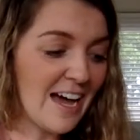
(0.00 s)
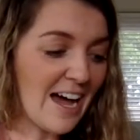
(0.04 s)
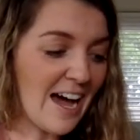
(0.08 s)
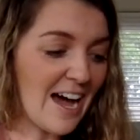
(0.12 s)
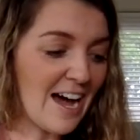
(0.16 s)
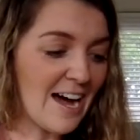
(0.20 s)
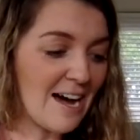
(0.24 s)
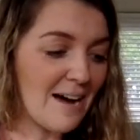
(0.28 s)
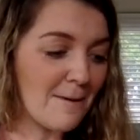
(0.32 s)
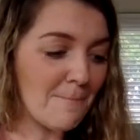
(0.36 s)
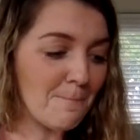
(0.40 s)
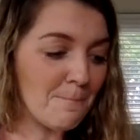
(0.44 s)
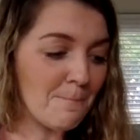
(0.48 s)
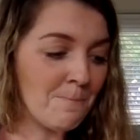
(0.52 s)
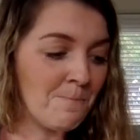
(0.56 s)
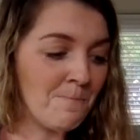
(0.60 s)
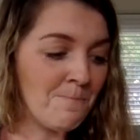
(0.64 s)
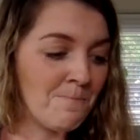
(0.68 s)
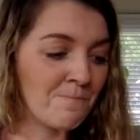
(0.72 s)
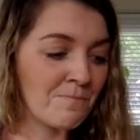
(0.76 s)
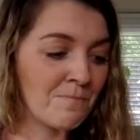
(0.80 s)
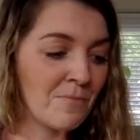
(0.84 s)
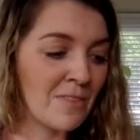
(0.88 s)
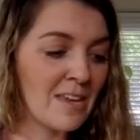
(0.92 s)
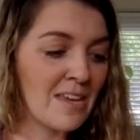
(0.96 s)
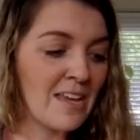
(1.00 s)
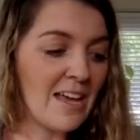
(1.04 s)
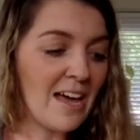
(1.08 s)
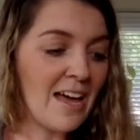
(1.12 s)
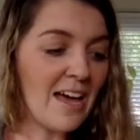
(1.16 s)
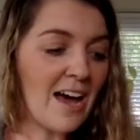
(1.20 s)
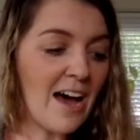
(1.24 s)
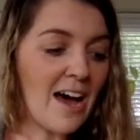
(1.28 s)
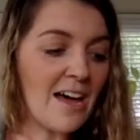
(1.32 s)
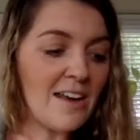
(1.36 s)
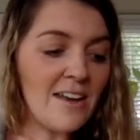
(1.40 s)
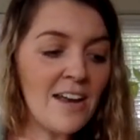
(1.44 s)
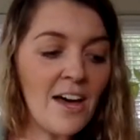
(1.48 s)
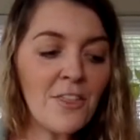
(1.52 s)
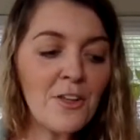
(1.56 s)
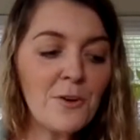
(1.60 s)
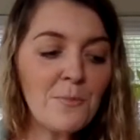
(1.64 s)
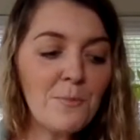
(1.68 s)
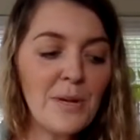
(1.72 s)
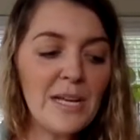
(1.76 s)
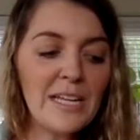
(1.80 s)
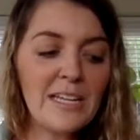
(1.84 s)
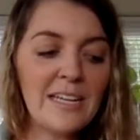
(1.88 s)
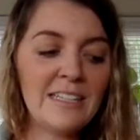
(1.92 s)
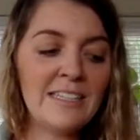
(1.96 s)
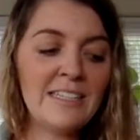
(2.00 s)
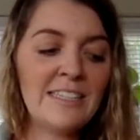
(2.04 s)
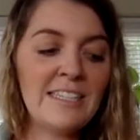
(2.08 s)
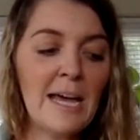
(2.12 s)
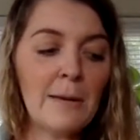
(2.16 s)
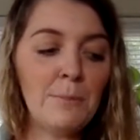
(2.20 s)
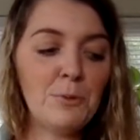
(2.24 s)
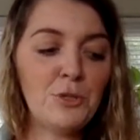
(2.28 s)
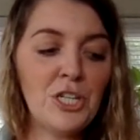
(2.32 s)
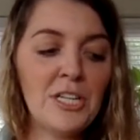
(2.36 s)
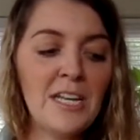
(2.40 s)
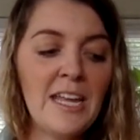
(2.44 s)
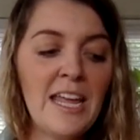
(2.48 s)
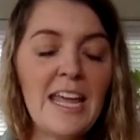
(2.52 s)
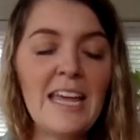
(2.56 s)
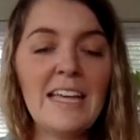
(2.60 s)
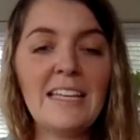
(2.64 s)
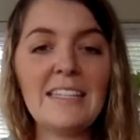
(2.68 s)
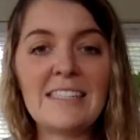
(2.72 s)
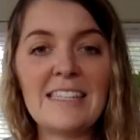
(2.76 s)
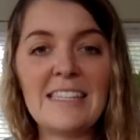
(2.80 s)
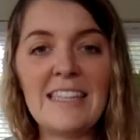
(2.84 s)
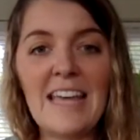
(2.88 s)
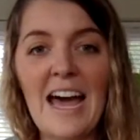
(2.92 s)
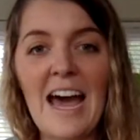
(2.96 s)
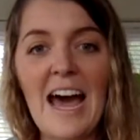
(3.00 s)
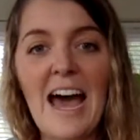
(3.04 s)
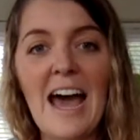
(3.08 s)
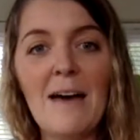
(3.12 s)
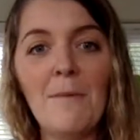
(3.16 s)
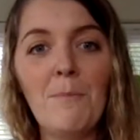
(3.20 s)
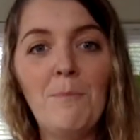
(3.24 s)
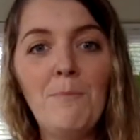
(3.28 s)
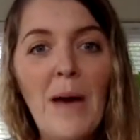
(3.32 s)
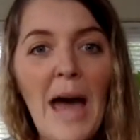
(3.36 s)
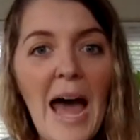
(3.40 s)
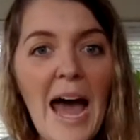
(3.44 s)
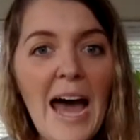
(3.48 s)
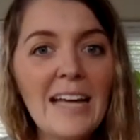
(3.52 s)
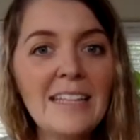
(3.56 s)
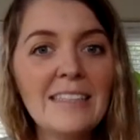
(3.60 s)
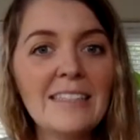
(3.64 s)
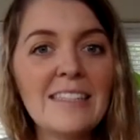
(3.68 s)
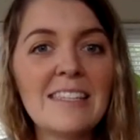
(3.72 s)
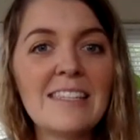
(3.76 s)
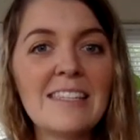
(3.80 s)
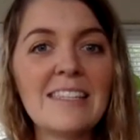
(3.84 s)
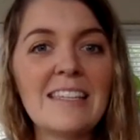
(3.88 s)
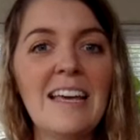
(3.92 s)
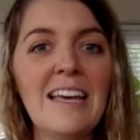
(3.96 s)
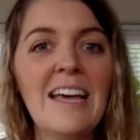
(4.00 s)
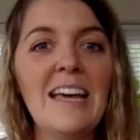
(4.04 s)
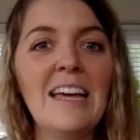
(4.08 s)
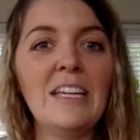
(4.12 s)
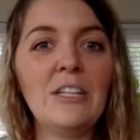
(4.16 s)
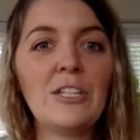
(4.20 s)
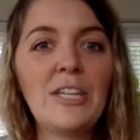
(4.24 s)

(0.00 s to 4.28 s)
Another big conception is that bats